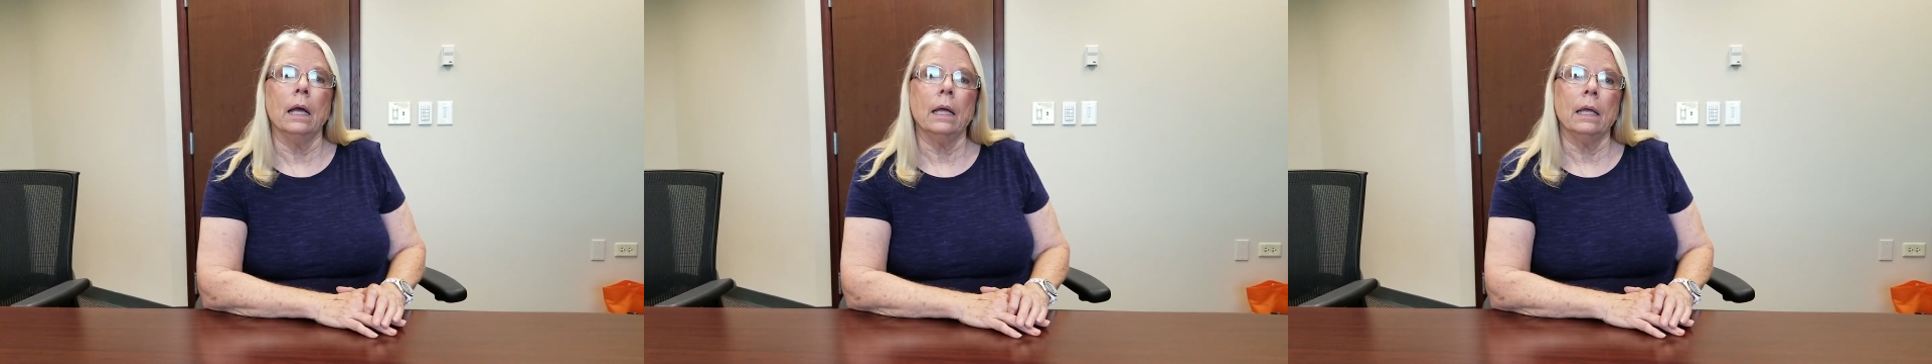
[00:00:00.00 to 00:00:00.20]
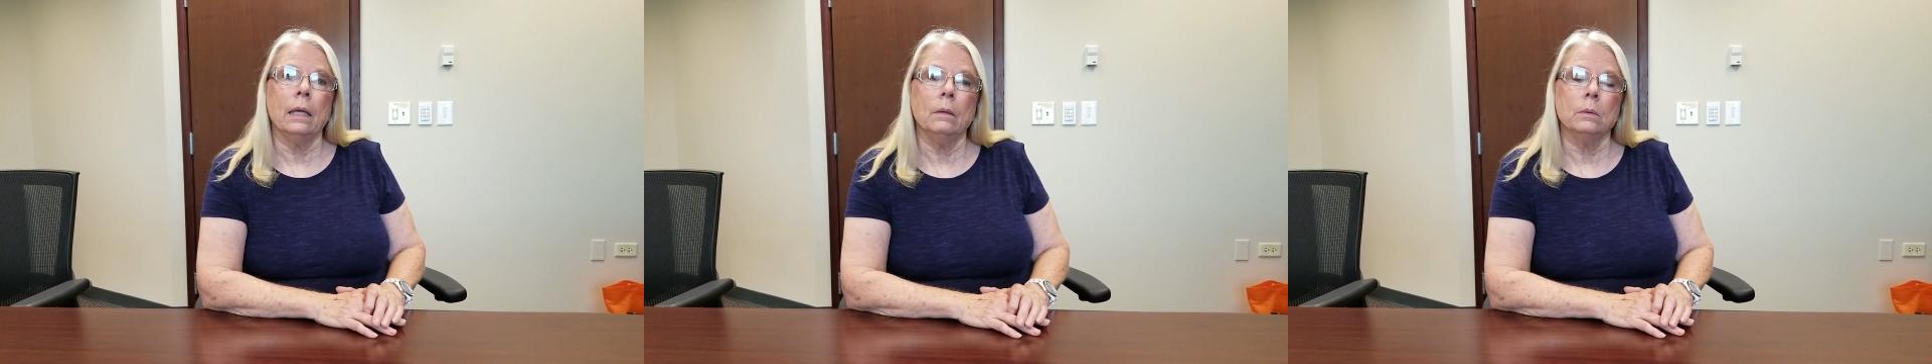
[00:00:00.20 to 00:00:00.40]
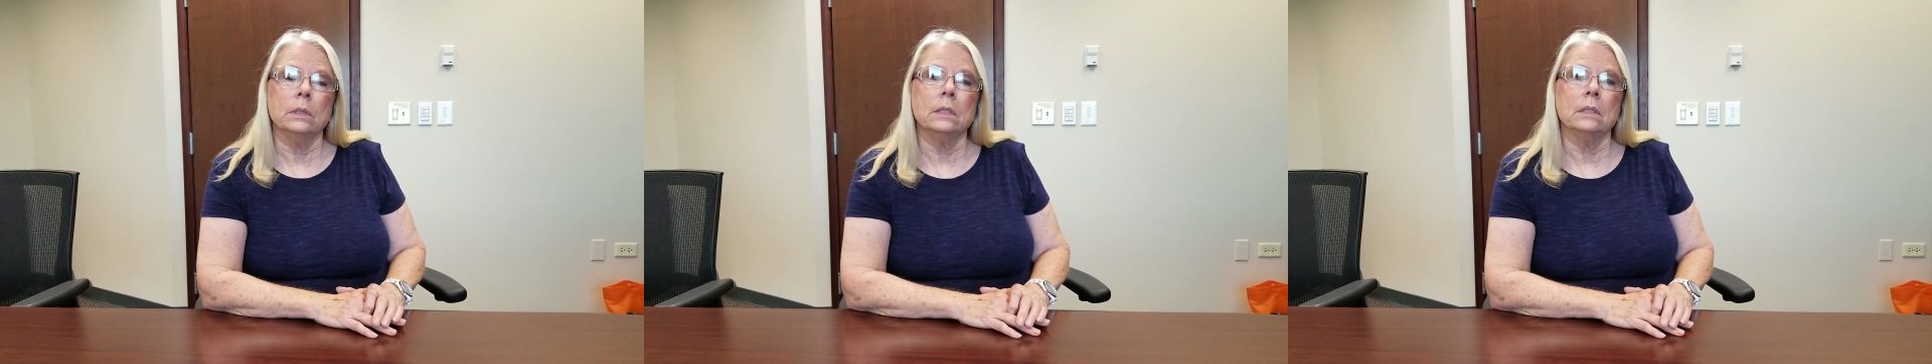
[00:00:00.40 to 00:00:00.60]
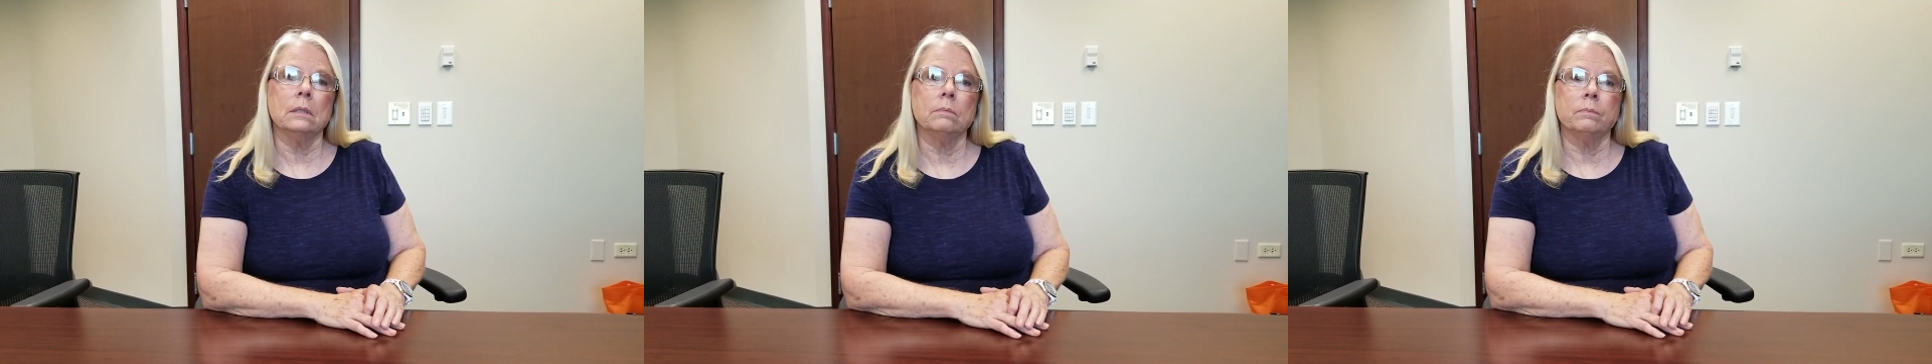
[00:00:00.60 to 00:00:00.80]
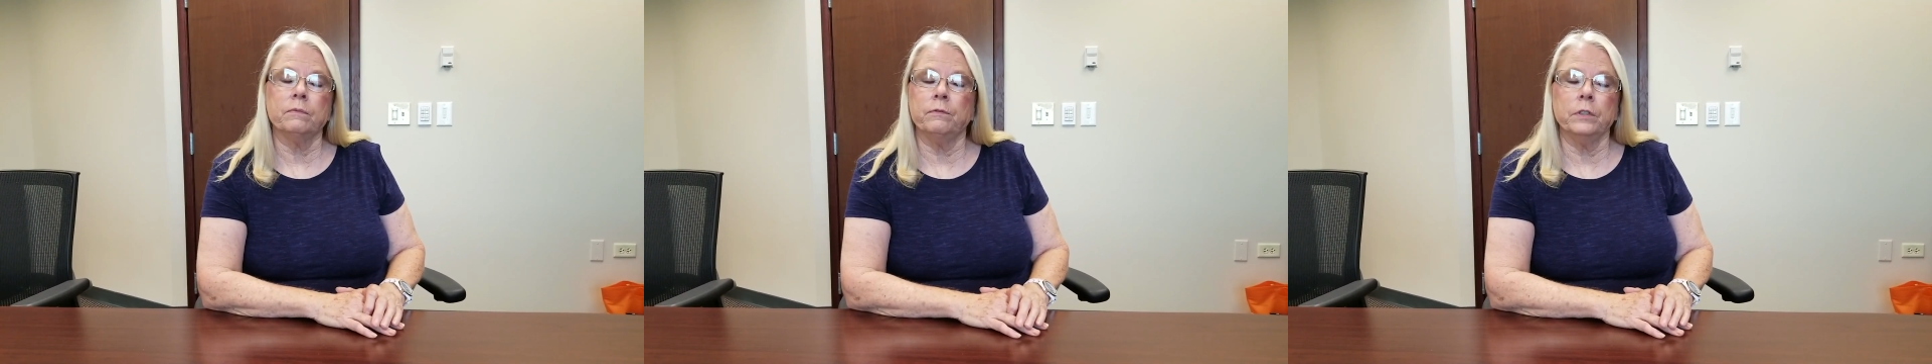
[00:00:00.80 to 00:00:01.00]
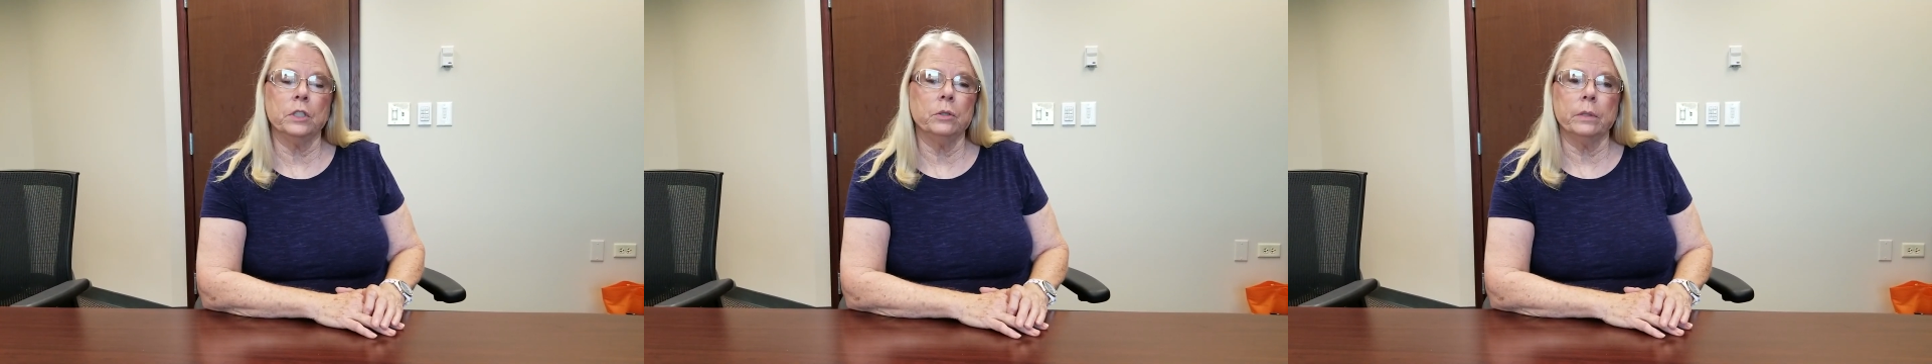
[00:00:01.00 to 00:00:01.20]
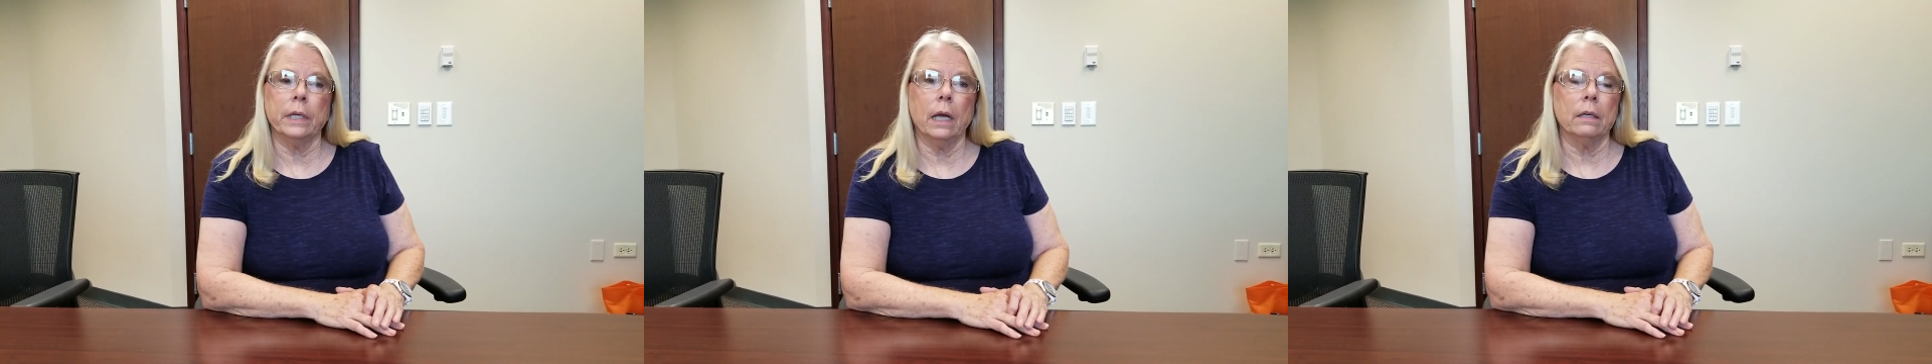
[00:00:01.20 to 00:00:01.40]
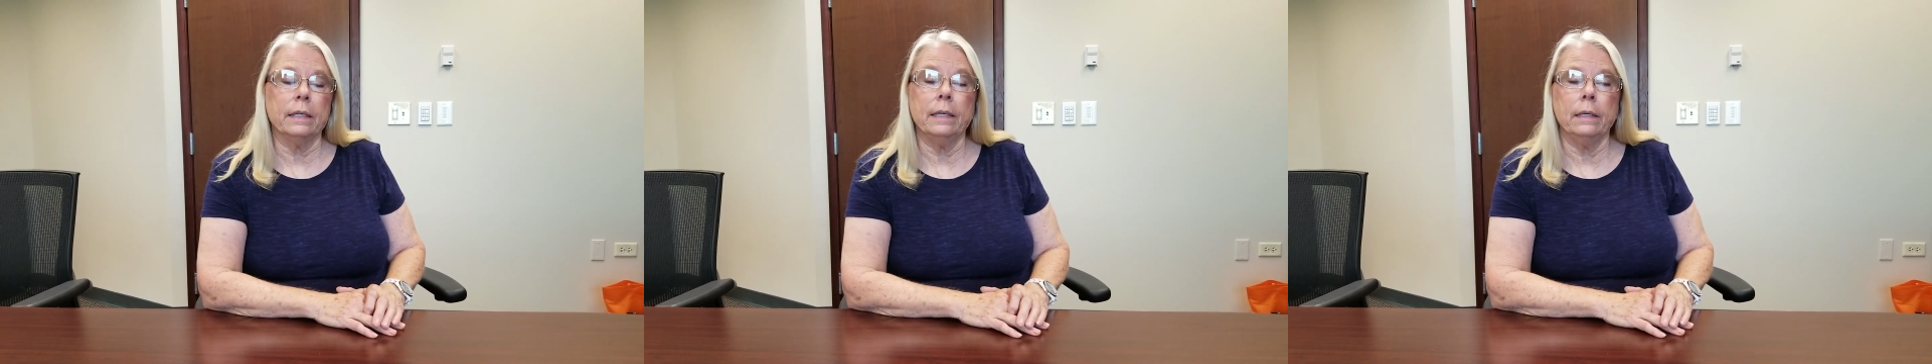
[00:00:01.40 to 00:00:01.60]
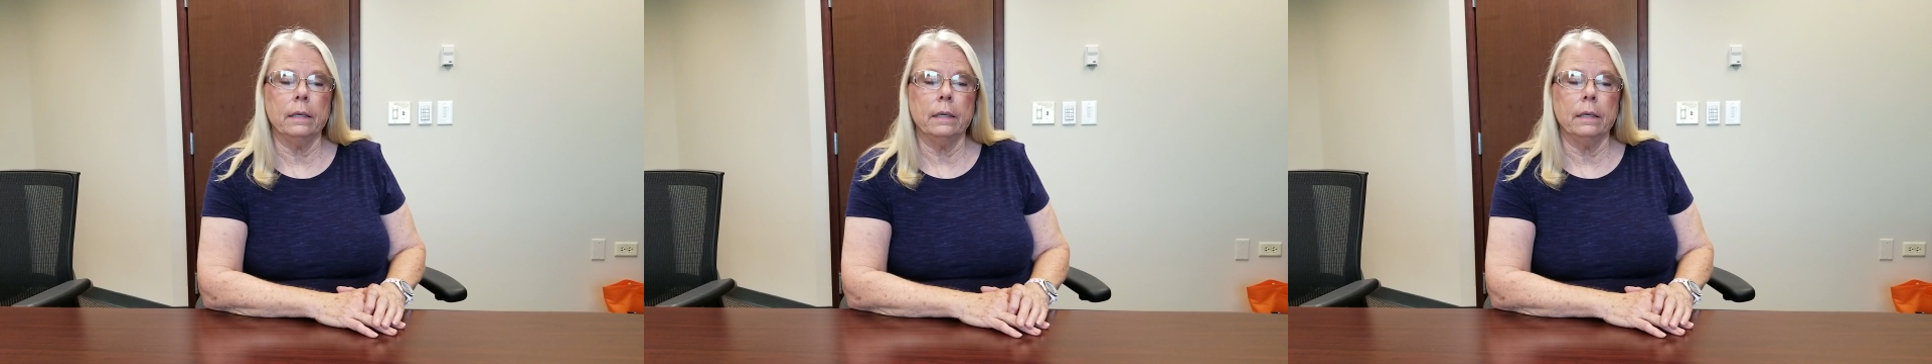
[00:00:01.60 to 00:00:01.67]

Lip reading: He was figuring out he